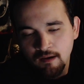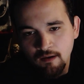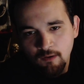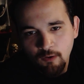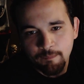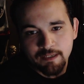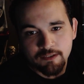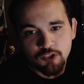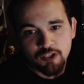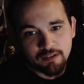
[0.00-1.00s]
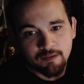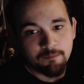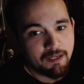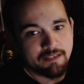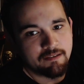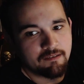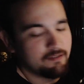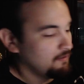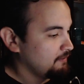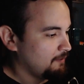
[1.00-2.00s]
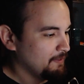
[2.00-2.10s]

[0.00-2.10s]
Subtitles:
whole piece of junk, basically. I